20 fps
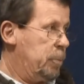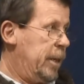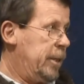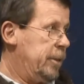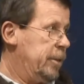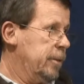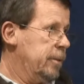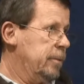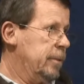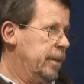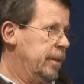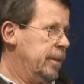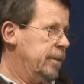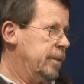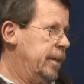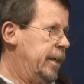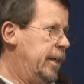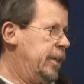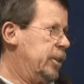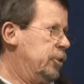
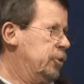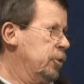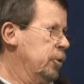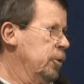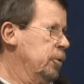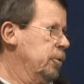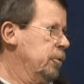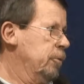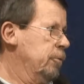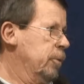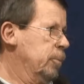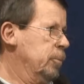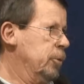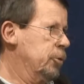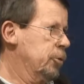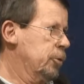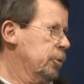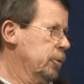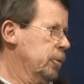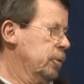suspended and
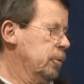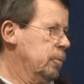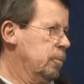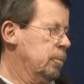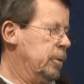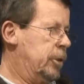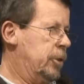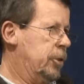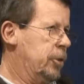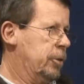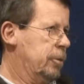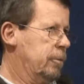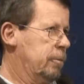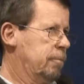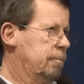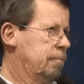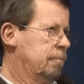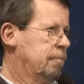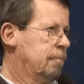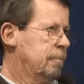excluded from the school,
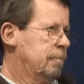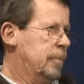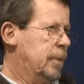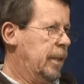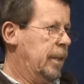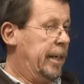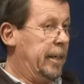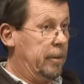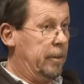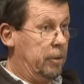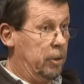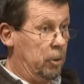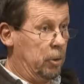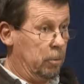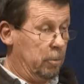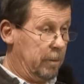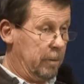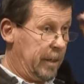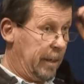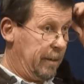which
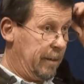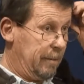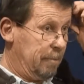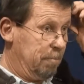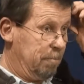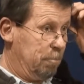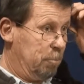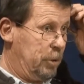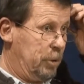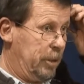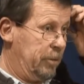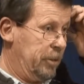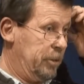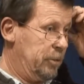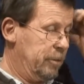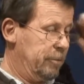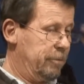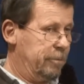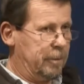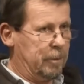led to another
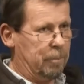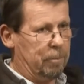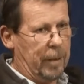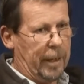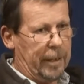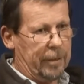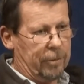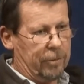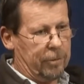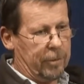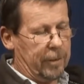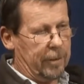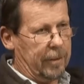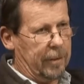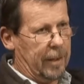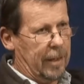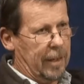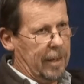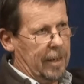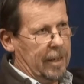series of
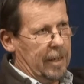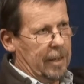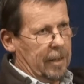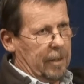complaints and